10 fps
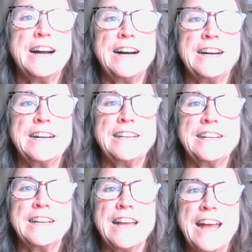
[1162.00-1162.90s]

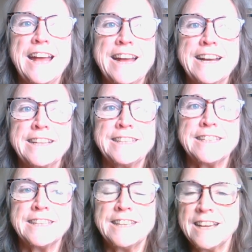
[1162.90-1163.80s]
And
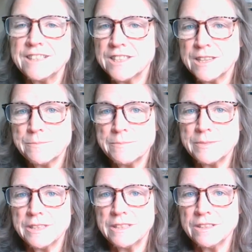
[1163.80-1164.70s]
it has
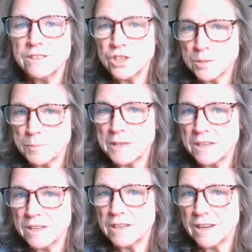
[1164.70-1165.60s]
some
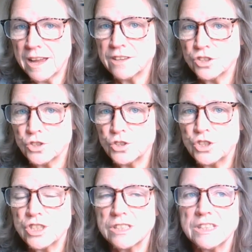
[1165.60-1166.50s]
English-speaking
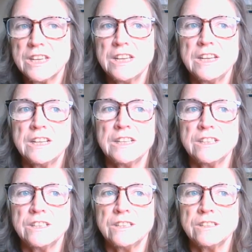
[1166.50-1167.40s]
actors,
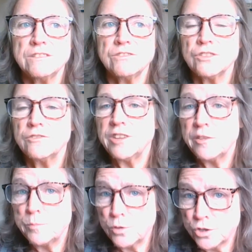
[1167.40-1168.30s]

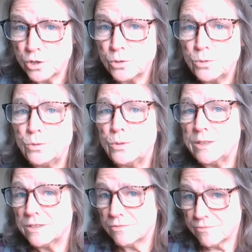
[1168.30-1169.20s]
Geneviève Bujold, who
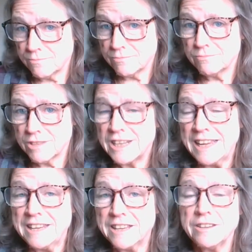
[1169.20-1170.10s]
is
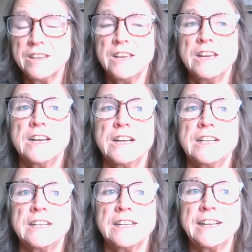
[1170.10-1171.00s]
Canadian,
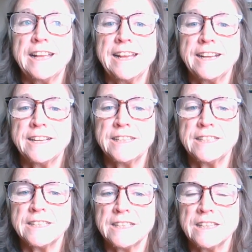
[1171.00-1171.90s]

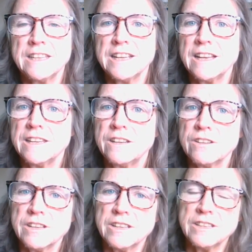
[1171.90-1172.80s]
and I think Alan
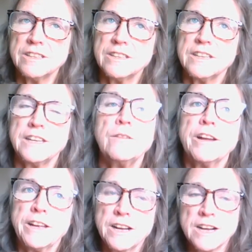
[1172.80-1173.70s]
Arkin.
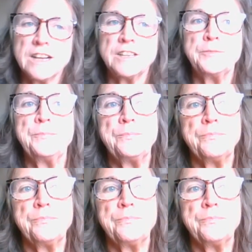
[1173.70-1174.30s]
Anyway, I